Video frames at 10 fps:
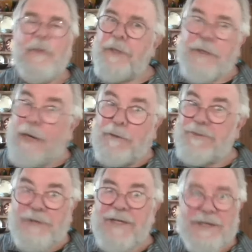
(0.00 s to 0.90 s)
you can't
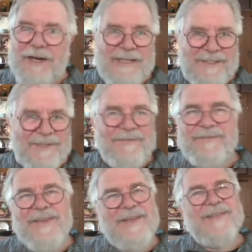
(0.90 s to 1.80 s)
always recognize them,
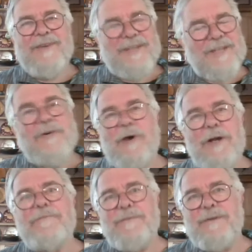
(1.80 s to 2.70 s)
because quite
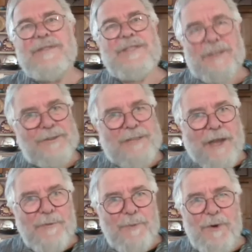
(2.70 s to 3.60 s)
often stones
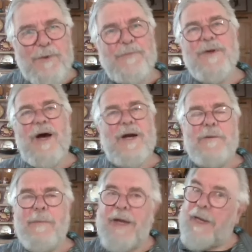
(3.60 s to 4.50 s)
get removed and you
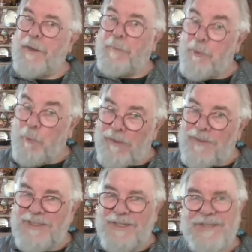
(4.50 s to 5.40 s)
might end up with one
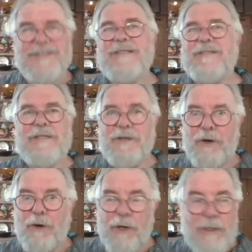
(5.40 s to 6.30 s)
stone
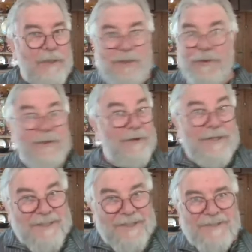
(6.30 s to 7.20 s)
or two or three
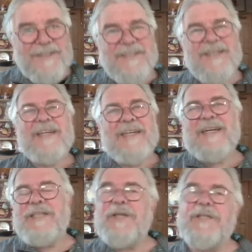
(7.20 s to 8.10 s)
stones.
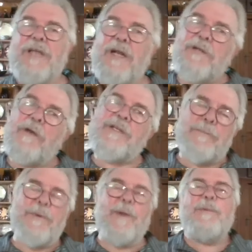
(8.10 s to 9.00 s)
And so there's a
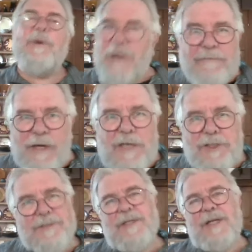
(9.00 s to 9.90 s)
problem of
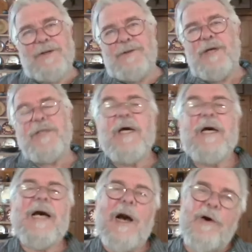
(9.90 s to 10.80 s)
definition, in other words.
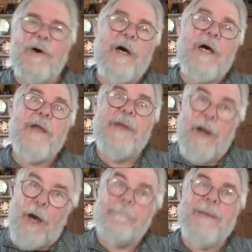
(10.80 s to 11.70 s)
However, there
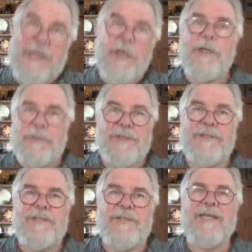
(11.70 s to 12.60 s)
are many
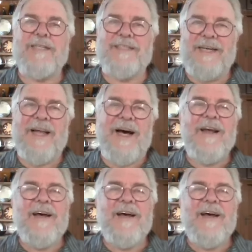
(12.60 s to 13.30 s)
hundreds, let's say that.